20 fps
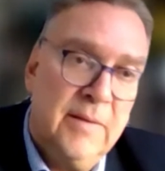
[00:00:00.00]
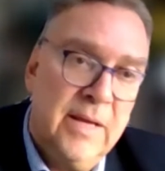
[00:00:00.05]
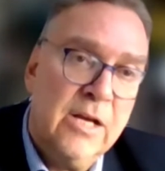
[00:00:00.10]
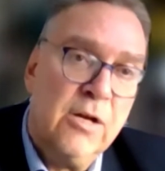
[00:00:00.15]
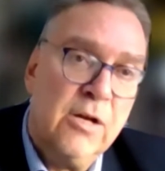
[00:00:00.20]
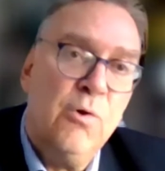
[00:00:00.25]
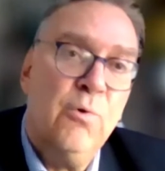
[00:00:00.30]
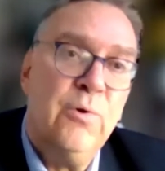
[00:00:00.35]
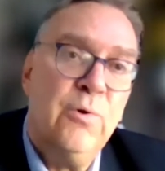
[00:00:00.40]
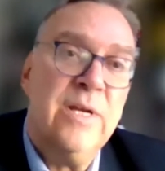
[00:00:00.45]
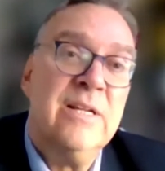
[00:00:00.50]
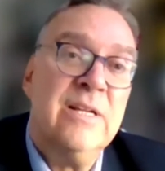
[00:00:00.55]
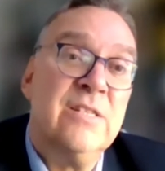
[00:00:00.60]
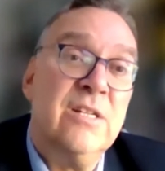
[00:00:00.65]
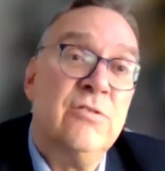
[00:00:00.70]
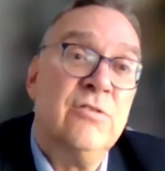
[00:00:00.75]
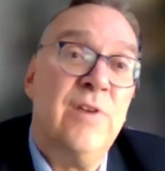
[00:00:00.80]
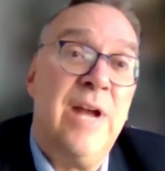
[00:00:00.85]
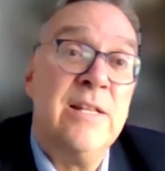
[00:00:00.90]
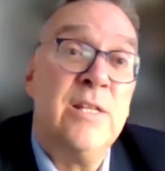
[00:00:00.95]
including the
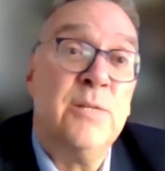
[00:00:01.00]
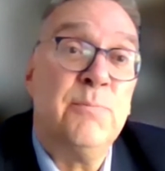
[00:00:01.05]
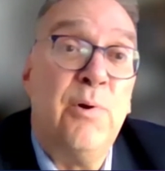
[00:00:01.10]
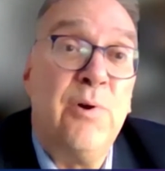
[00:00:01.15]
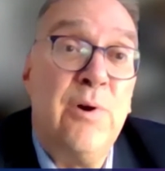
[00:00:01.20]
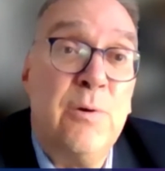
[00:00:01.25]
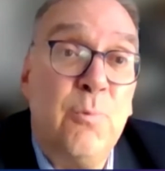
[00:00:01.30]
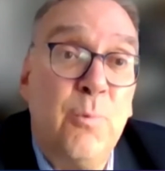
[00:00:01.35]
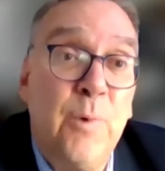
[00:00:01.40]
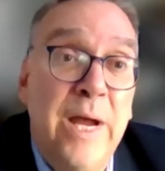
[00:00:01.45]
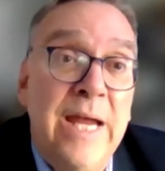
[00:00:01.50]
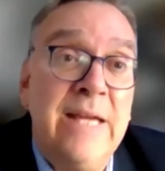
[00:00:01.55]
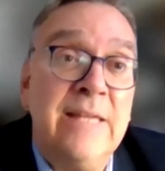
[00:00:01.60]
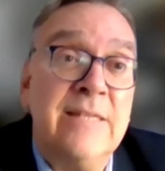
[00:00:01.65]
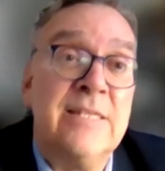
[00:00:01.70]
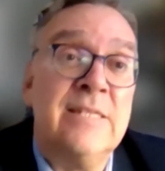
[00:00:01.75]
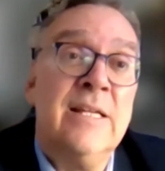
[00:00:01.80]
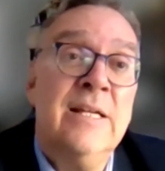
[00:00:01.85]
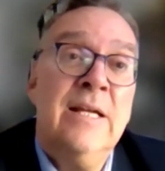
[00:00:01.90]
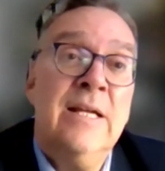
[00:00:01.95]
transport
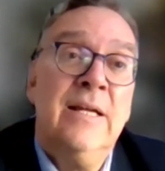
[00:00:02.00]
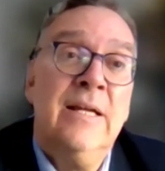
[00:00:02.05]
ways,